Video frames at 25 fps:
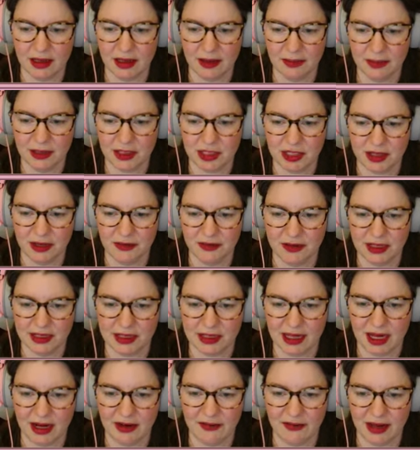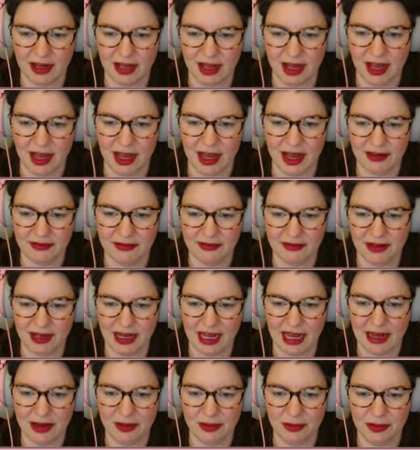So it's kind of like half
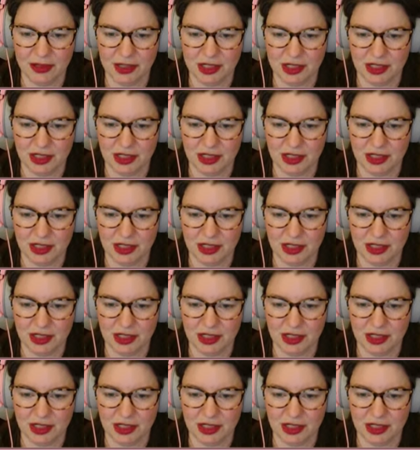lounge,